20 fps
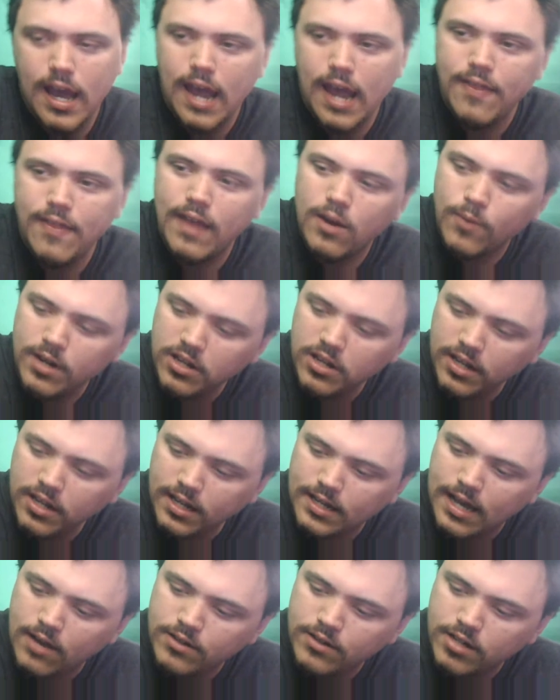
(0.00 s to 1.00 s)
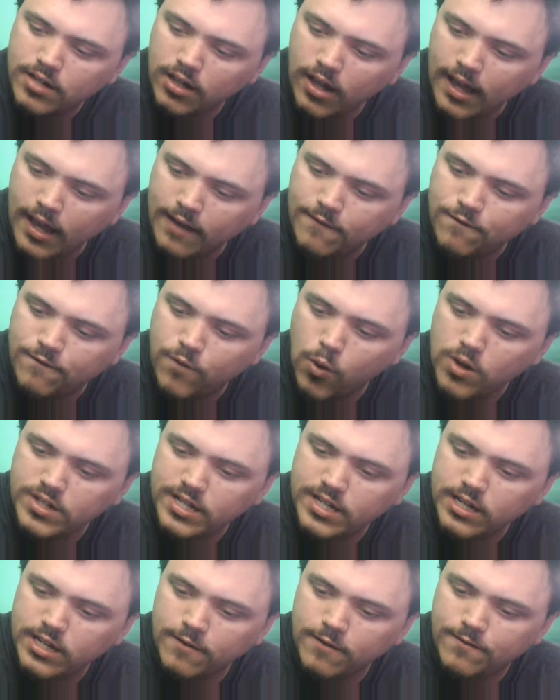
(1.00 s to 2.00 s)
And then when you get down to like
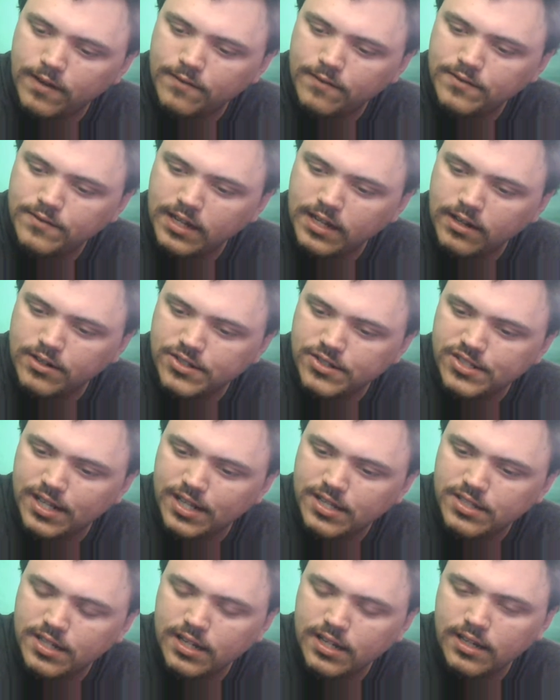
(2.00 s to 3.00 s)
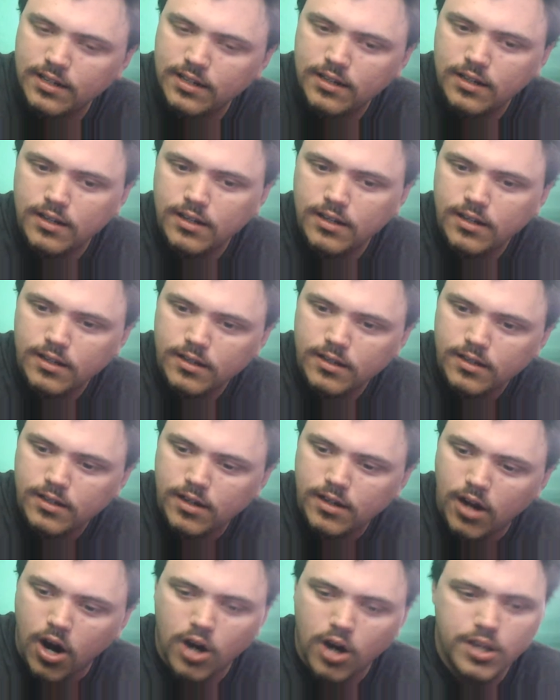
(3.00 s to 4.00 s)
14 or 15 or 16,
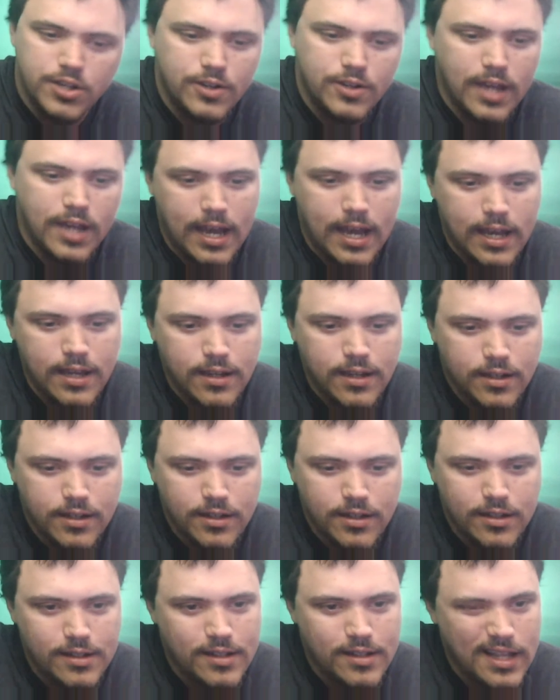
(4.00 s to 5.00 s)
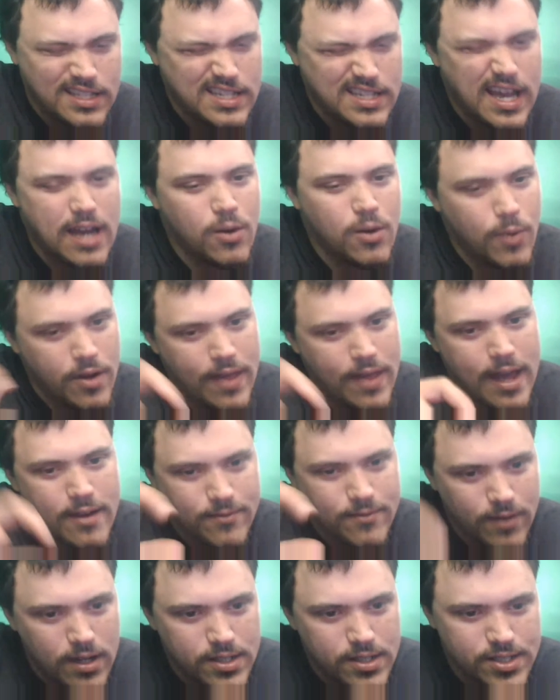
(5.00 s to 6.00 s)
are you gay? That's kind of where
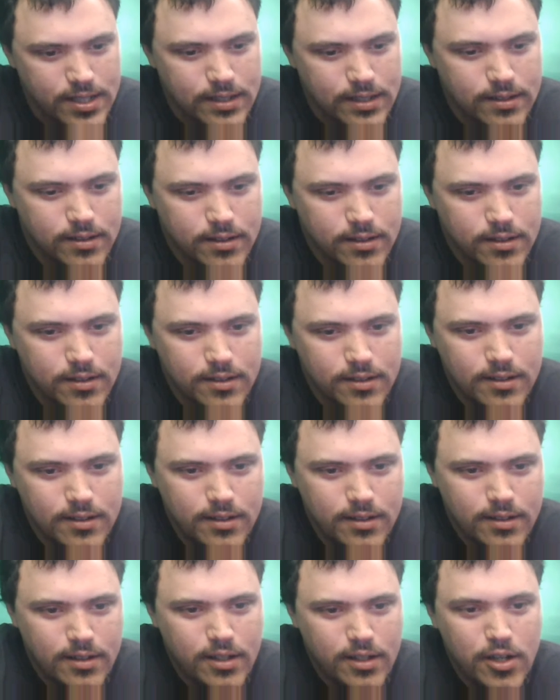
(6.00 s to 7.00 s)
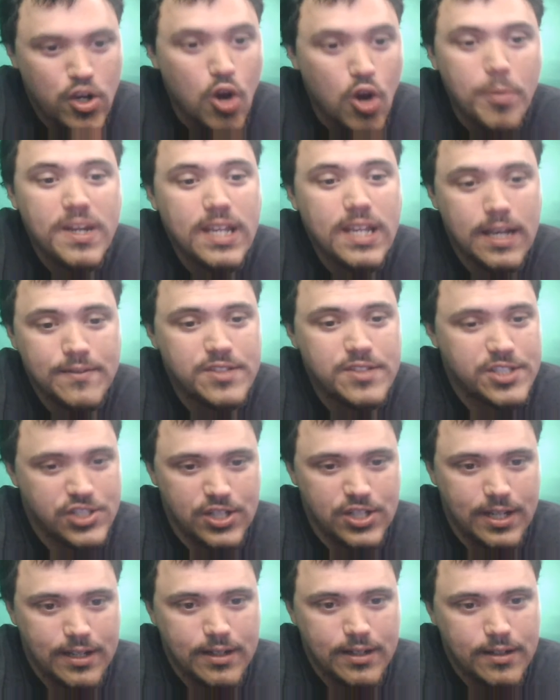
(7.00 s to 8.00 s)
that falls in. Nobody gives a
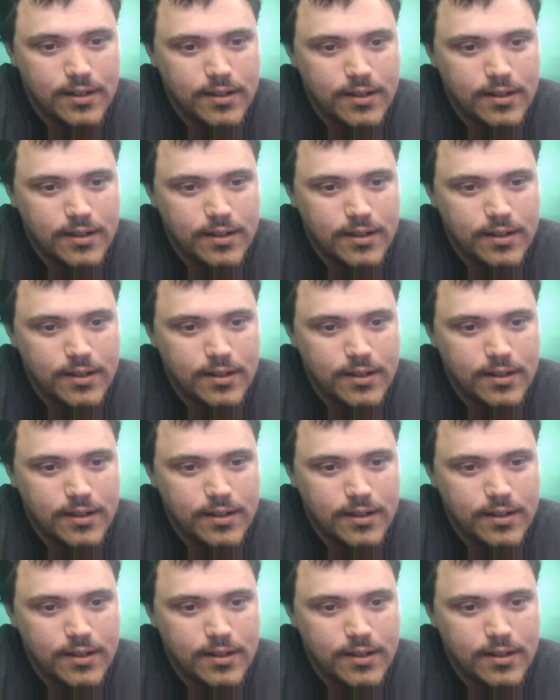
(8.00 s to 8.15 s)
shit.